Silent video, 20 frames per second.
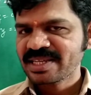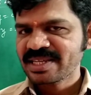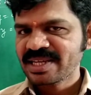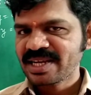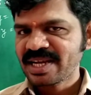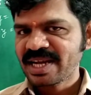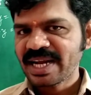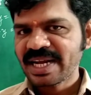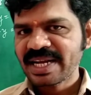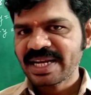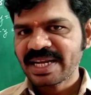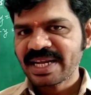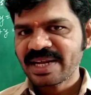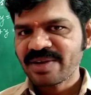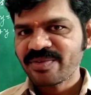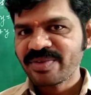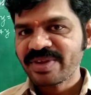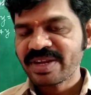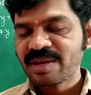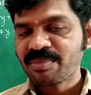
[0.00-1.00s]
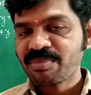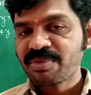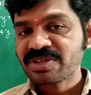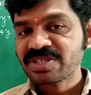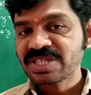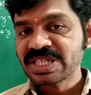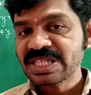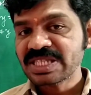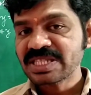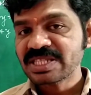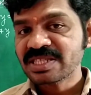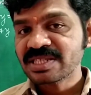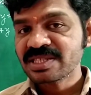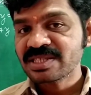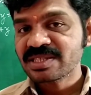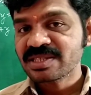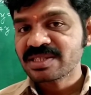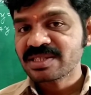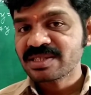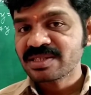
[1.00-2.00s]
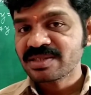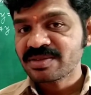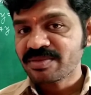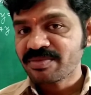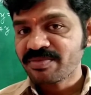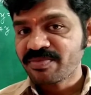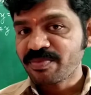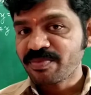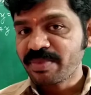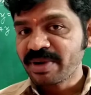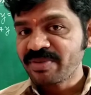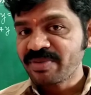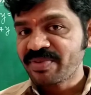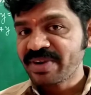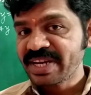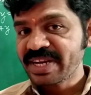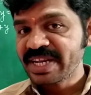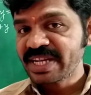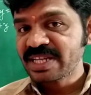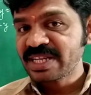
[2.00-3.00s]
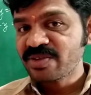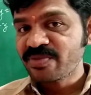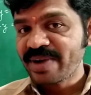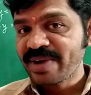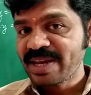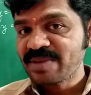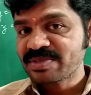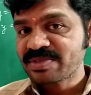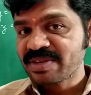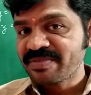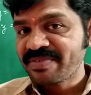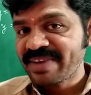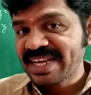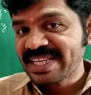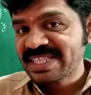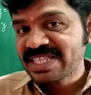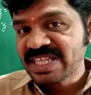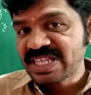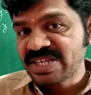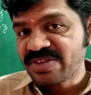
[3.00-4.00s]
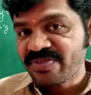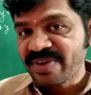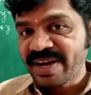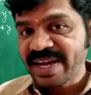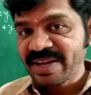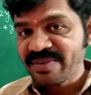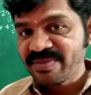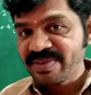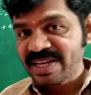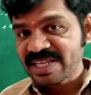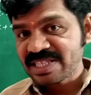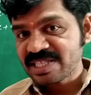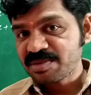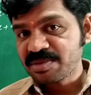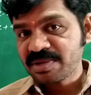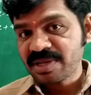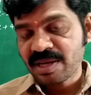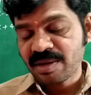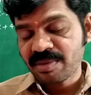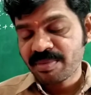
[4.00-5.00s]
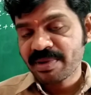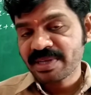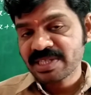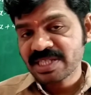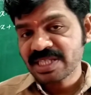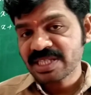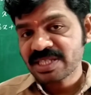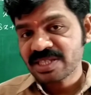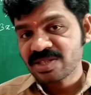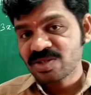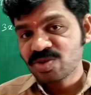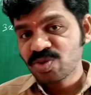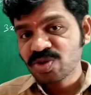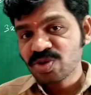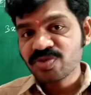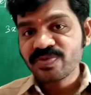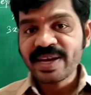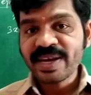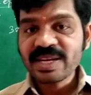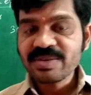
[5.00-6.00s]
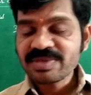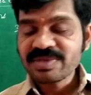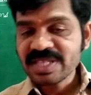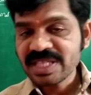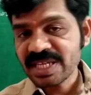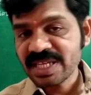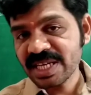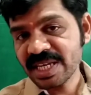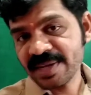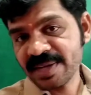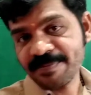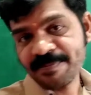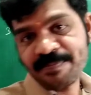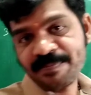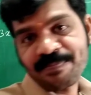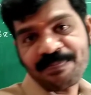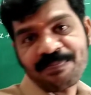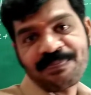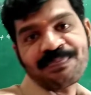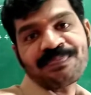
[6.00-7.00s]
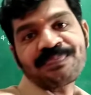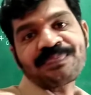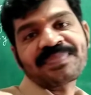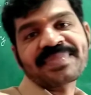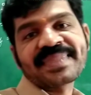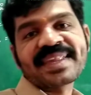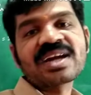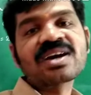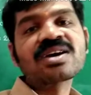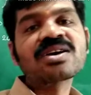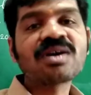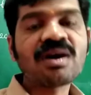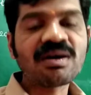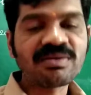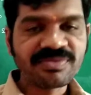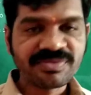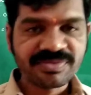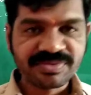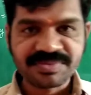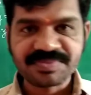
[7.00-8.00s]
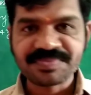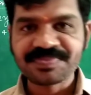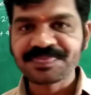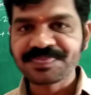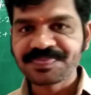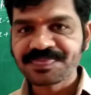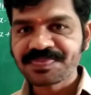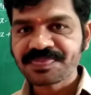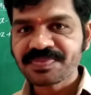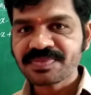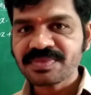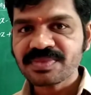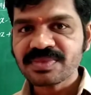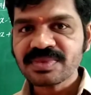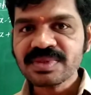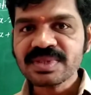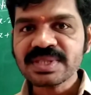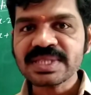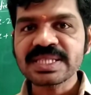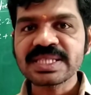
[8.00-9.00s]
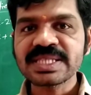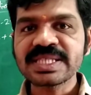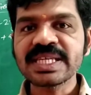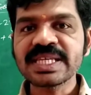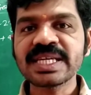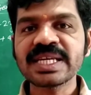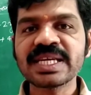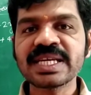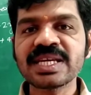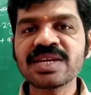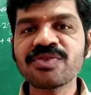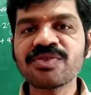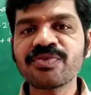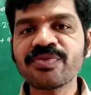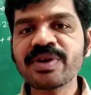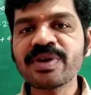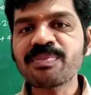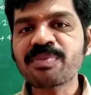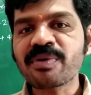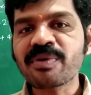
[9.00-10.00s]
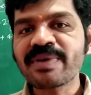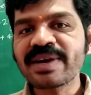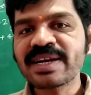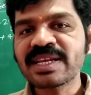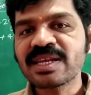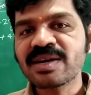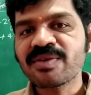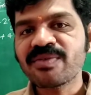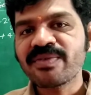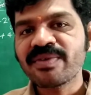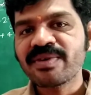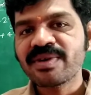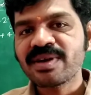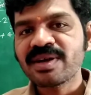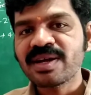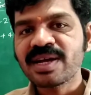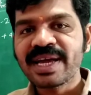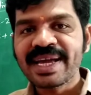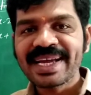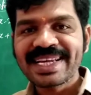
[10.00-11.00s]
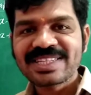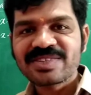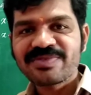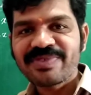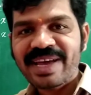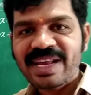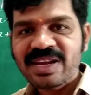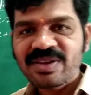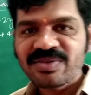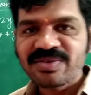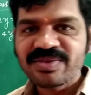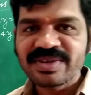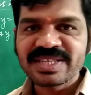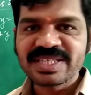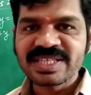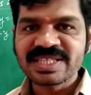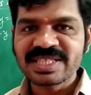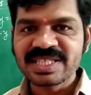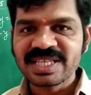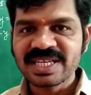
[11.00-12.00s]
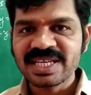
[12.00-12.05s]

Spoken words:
and we represent by finding the values of x and y. We represent those values in a graph. See, if we provide the x value in this